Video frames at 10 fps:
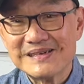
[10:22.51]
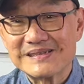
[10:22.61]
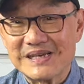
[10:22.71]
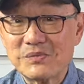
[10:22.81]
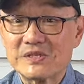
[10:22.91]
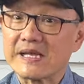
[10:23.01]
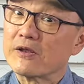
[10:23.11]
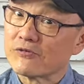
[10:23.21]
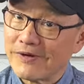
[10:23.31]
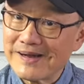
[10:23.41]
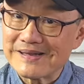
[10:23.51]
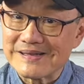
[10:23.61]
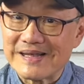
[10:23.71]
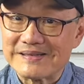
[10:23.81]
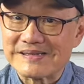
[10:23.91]
some would say rugged
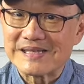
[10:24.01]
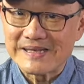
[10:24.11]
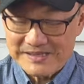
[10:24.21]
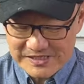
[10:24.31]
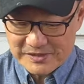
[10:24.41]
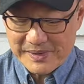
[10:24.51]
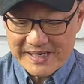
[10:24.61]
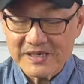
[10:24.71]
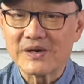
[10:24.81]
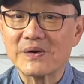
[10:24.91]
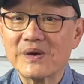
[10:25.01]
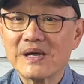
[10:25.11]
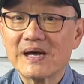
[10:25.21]
leathers like this tobacco